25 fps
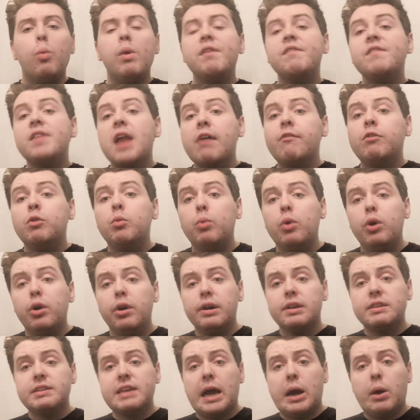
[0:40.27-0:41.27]
We never
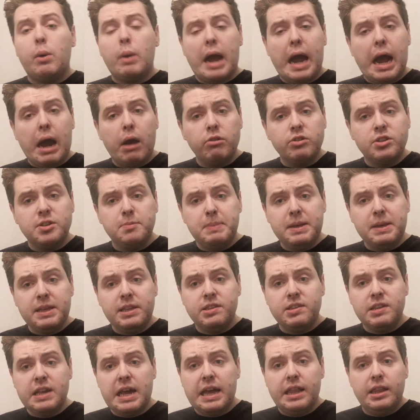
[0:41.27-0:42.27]
worked out how to
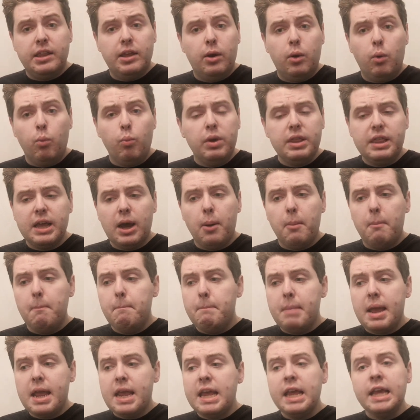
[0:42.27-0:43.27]
be together
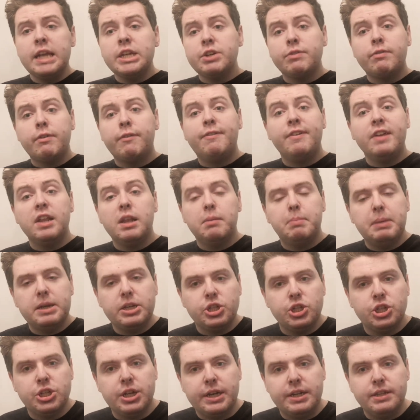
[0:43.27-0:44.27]
without making each other feel a
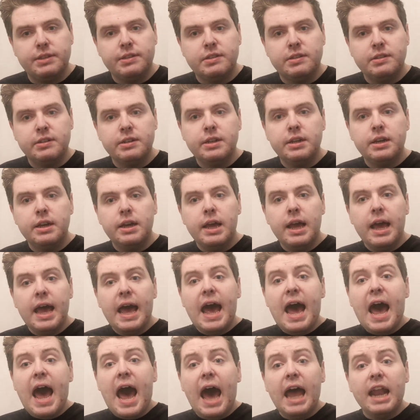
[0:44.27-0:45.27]
bit shit.
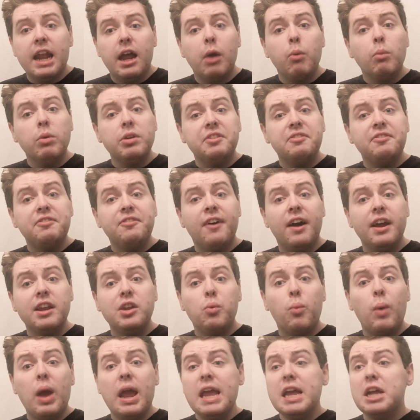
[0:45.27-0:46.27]
And I want to
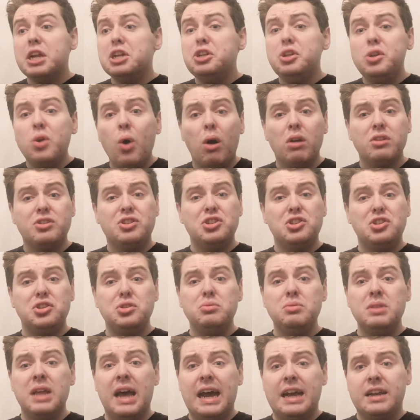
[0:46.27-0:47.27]
find a way not to
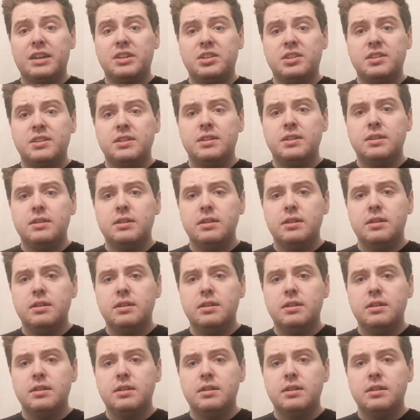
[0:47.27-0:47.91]
do that.